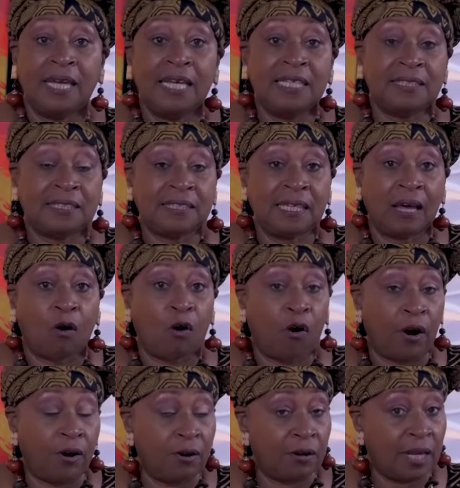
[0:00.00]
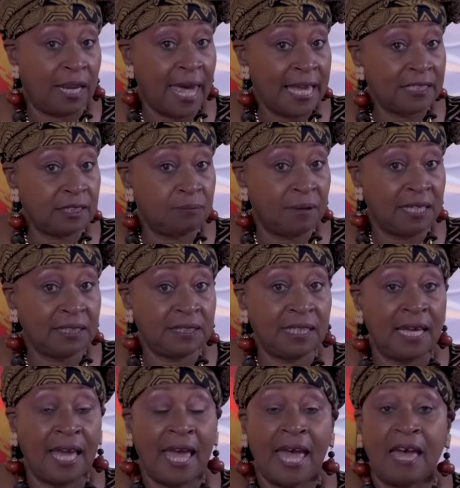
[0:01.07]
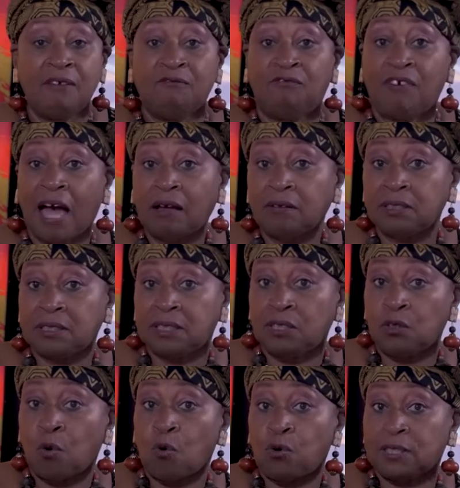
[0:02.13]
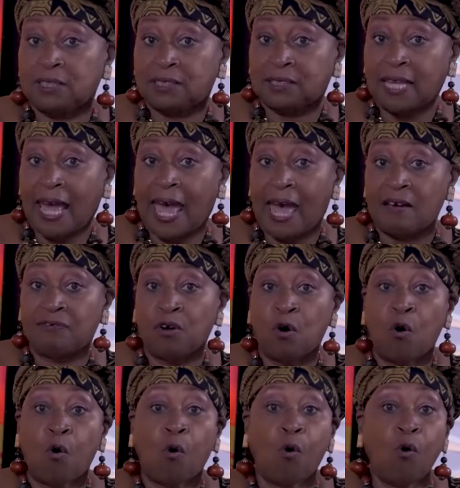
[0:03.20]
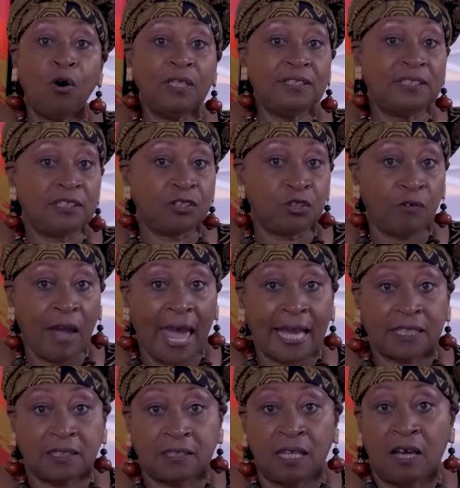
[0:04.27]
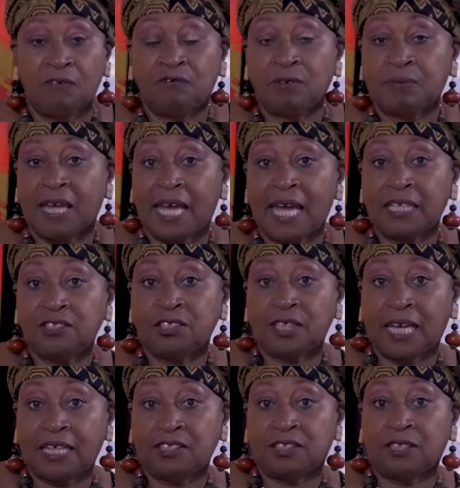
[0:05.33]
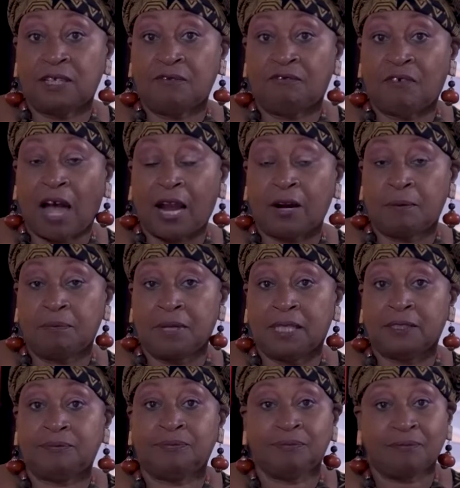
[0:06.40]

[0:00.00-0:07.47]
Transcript: his or her classmates, and faculty or staff, or detracts from the education environment.